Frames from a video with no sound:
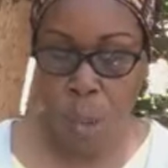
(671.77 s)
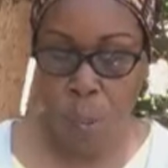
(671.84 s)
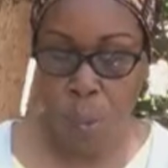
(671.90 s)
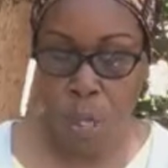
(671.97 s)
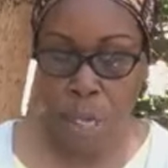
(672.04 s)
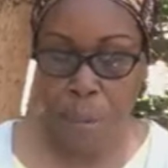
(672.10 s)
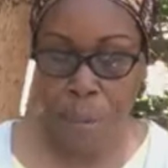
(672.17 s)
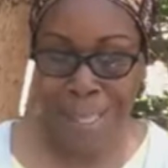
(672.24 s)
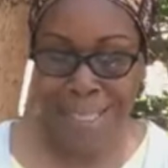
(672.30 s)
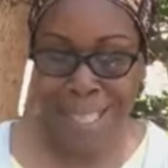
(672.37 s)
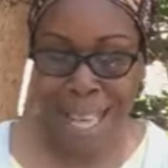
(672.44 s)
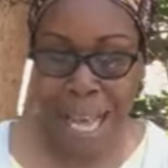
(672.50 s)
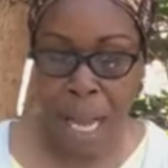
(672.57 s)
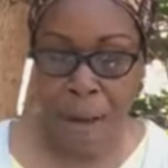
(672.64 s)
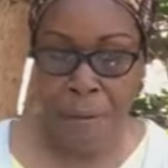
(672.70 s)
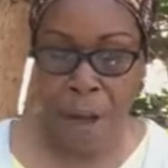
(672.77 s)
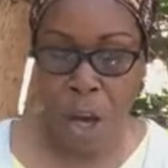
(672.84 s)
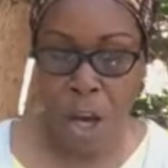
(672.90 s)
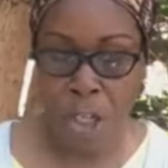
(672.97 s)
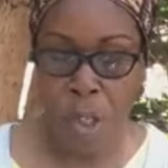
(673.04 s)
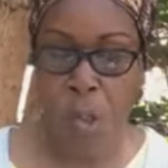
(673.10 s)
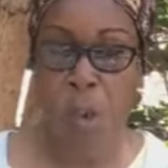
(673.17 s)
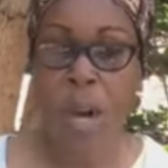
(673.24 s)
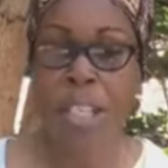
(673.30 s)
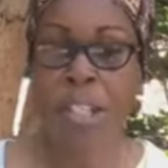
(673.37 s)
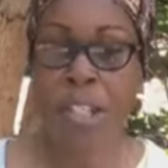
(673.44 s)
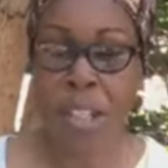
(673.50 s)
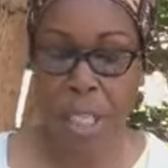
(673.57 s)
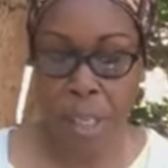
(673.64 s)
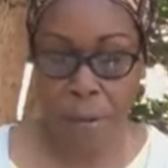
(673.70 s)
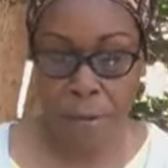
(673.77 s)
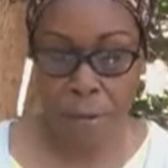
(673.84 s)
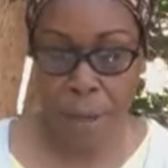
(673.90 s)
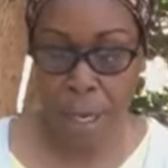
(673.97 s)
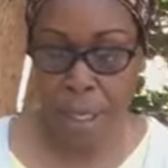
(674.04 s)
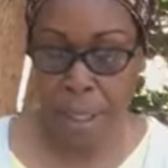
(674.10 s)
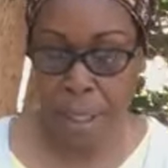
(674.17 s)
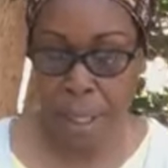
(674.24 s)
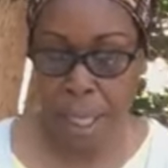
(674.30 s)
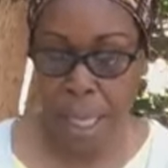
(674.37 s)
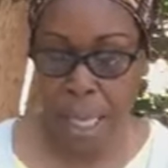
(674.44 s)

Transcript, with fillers: we must have unquestioning faith